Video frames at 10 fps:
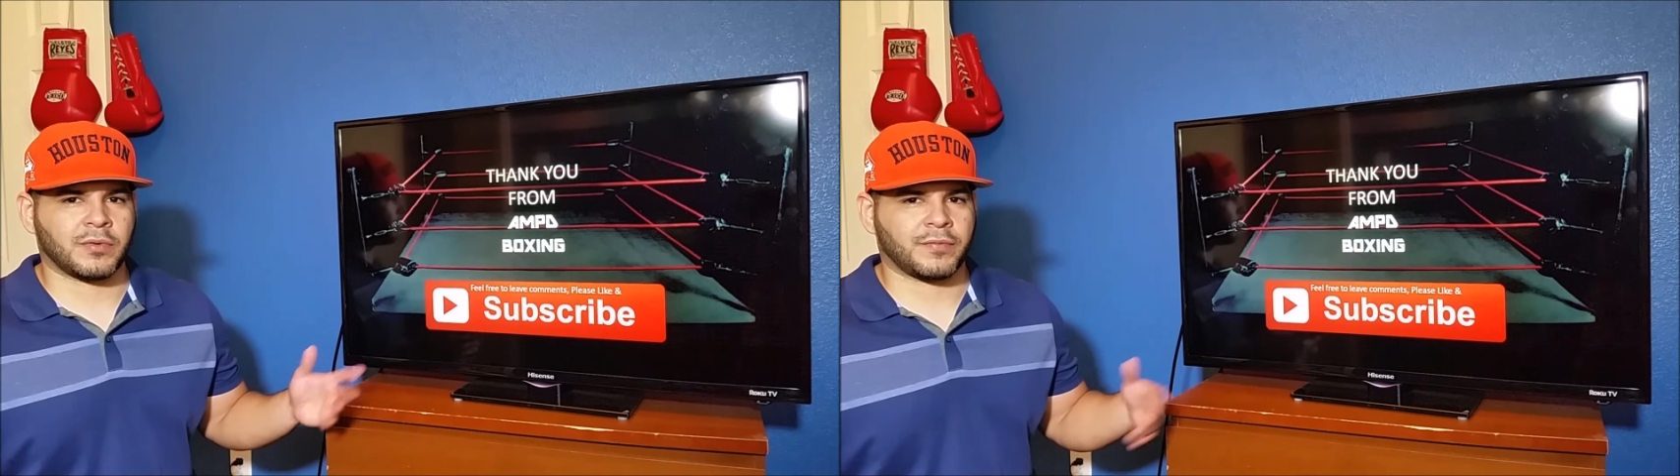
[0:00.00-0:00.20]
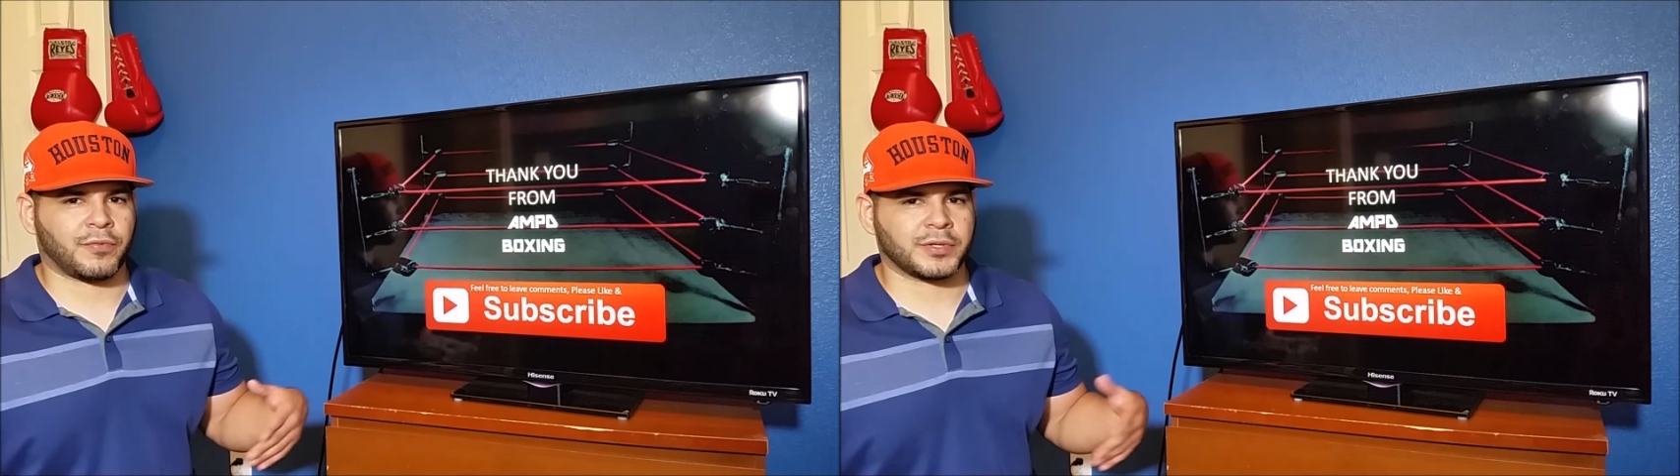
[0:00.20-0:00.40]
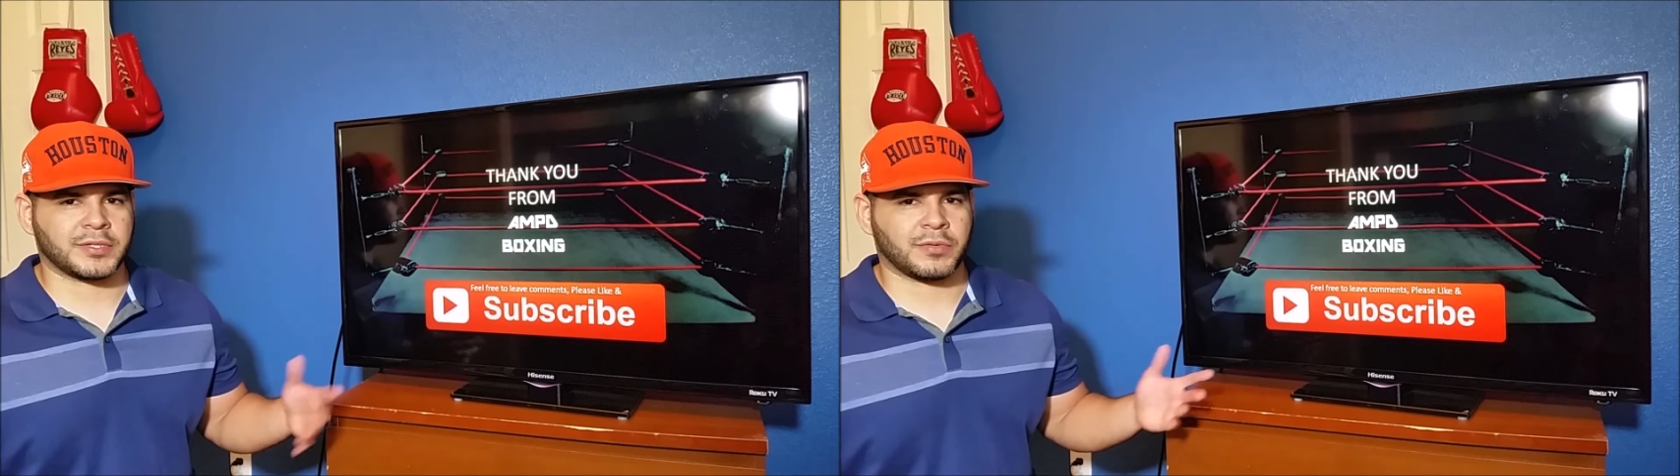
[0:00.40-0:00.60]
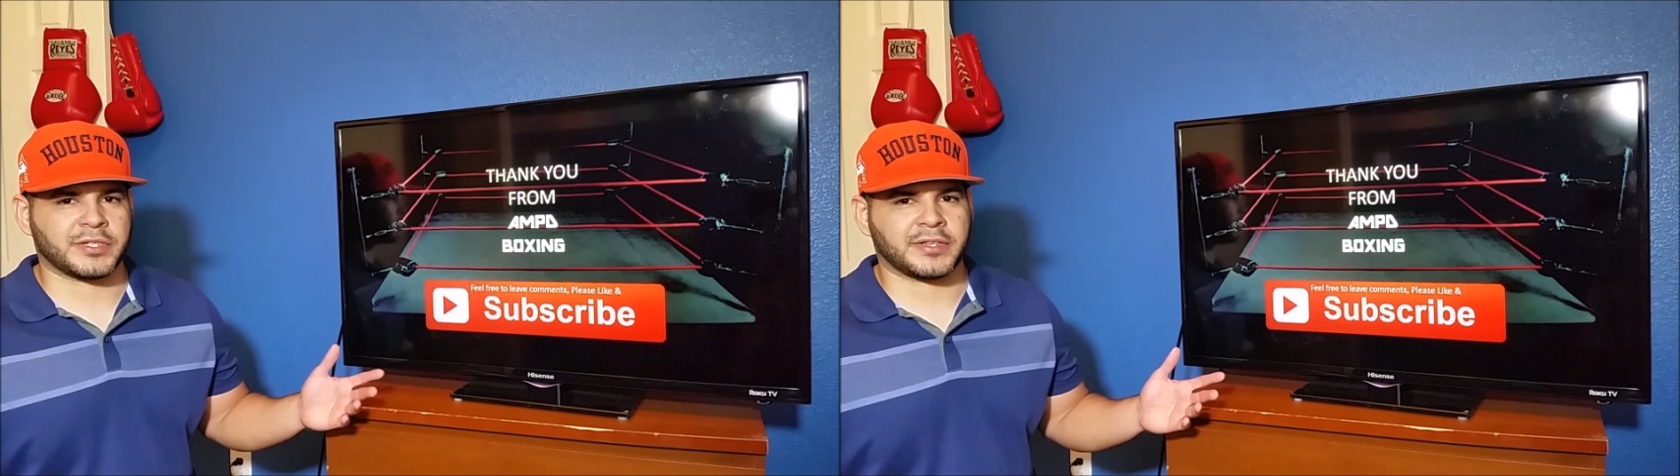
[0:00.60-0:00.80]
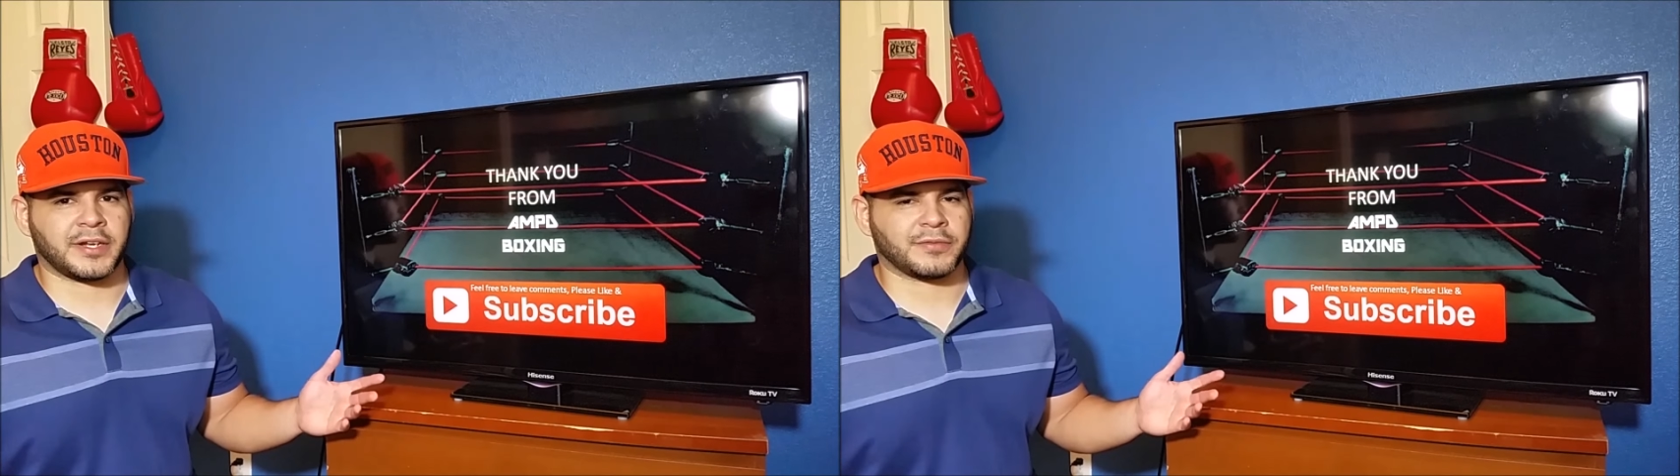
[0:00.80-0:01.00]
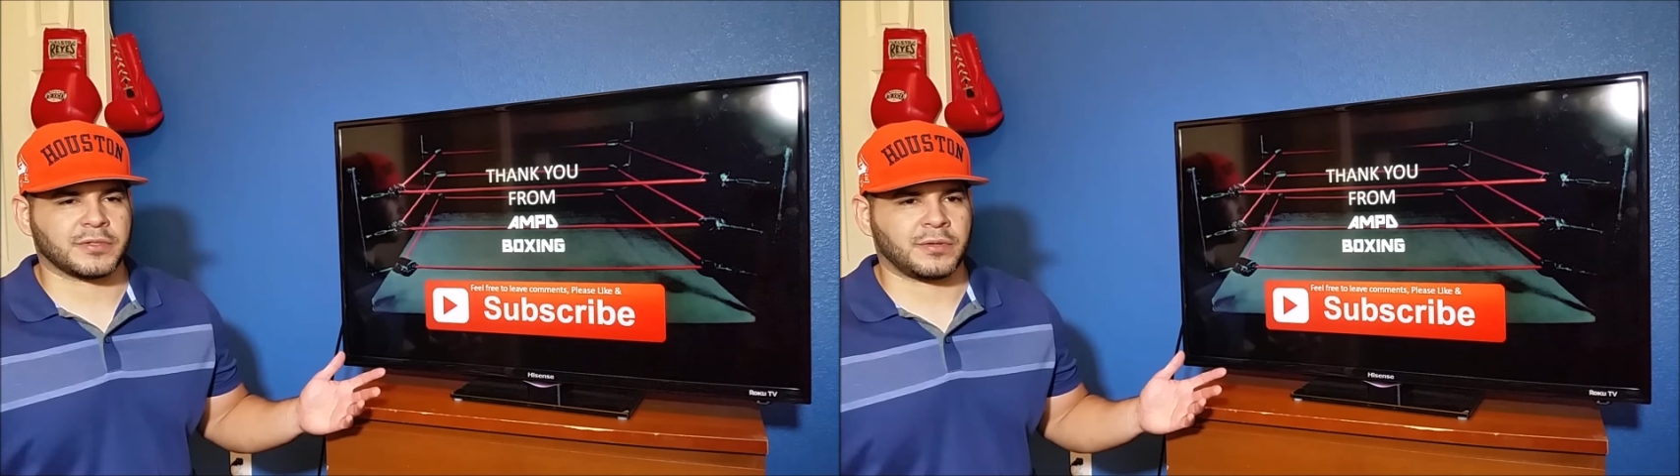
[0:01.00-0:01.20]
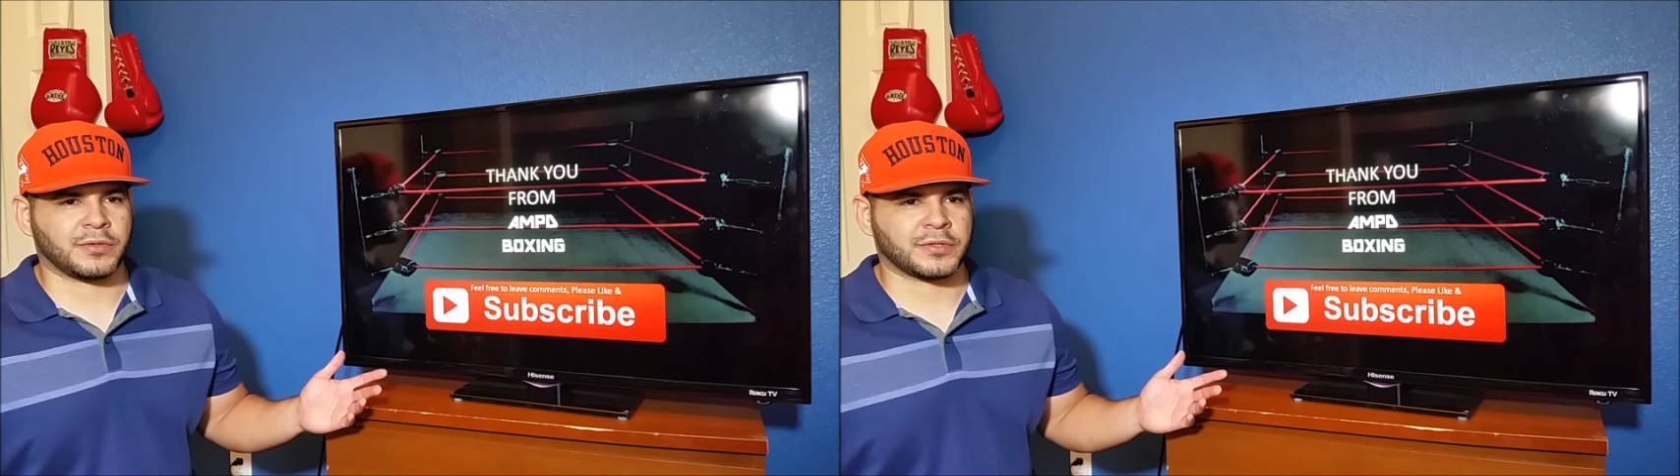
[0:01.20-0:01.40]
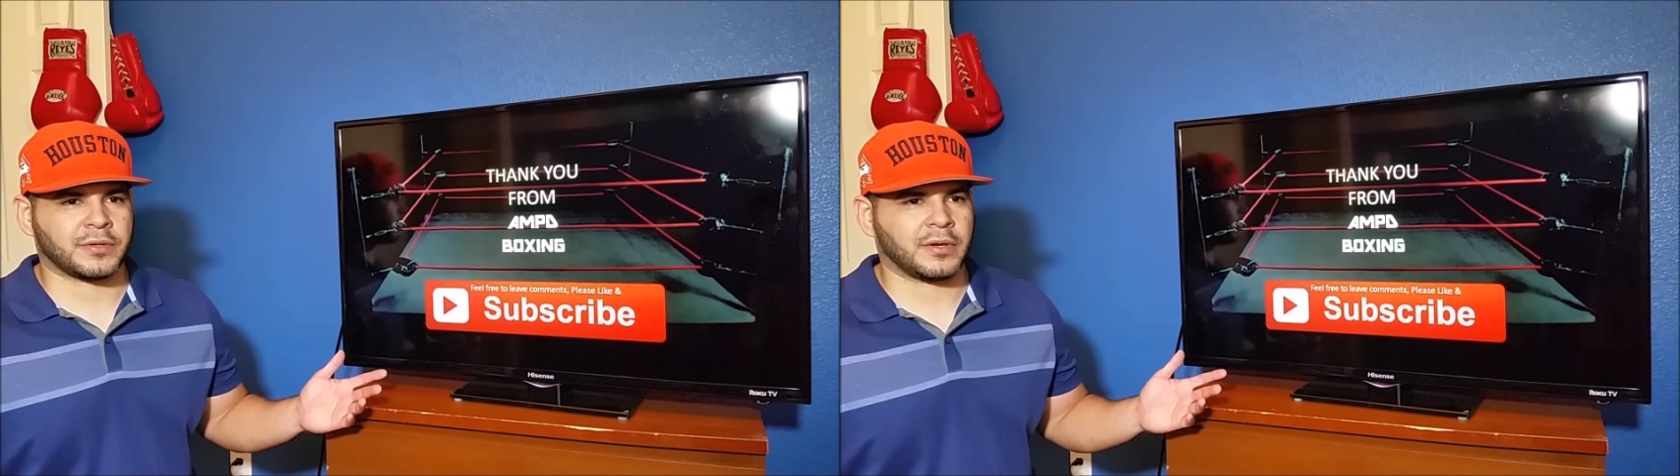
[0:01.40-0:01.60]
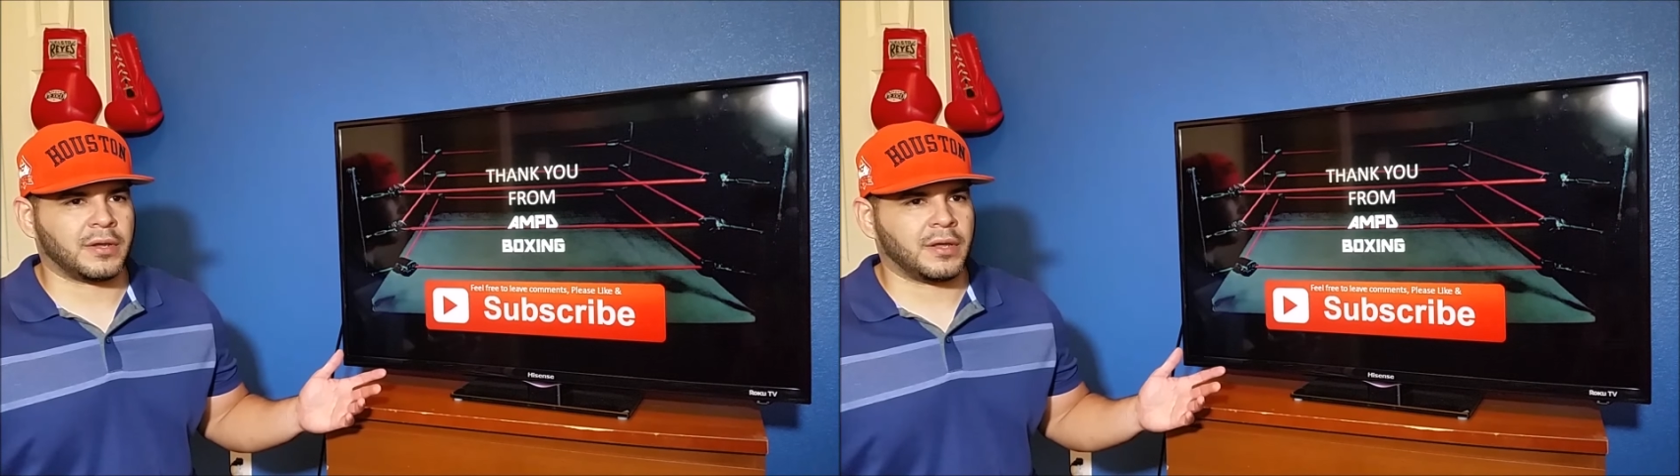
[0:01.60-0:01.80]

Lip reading: 114, which they thought it was a closer.